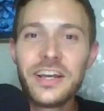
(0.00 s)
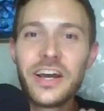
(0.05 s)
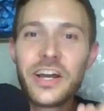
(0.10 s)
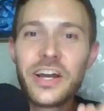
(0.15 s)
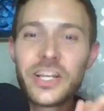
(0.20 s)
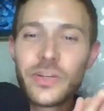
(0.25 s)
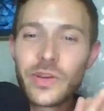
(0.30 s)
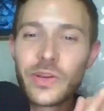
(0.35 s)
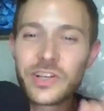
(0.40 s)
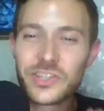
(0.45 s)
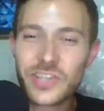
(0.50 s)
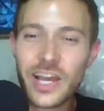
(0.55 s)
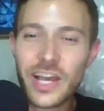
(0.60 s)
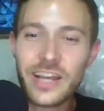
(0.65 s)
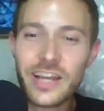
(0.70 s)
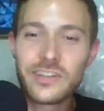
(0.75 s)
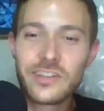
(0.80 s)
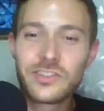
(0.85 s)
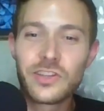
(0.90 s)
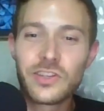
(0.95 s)
and you're
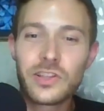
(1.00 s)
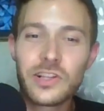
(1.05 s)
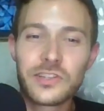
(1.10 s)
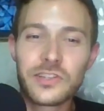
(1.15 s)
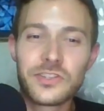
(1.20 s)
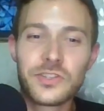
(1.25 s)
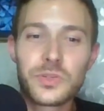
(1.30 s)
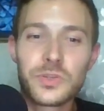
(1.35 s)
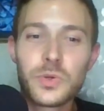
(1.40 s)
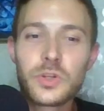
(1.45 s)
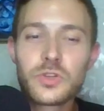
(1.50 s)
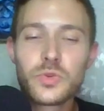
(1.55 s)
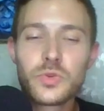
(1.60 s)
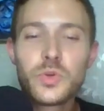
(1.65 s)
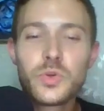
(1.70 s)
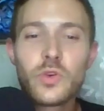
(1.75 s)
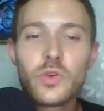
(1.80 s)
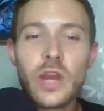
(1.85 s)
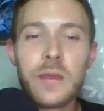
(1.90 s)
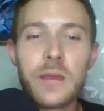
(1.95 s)
excited to listen to a
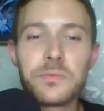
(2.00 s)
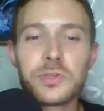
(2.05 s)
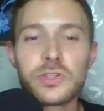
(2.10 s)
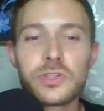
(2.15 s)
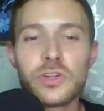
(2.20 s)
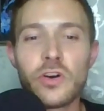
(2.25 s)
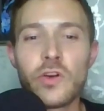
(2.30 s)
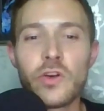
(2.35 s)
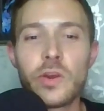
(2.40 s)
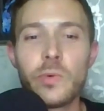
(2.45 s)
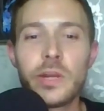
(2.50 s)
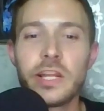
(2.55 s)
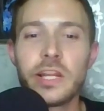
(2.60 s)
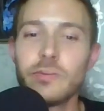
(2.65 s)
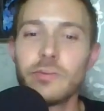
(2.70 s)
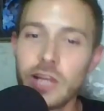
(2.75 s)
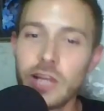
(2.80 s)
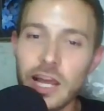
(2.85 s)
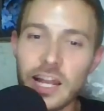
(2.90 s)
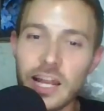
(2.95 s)
true crime story when in
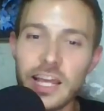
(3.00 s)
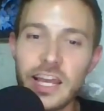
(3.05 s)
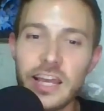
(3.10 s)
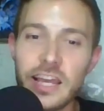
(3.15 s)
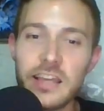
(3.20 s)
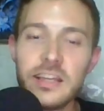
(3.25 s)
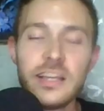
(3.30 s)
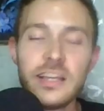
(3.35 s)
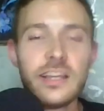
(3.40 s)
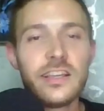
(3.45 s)
reality,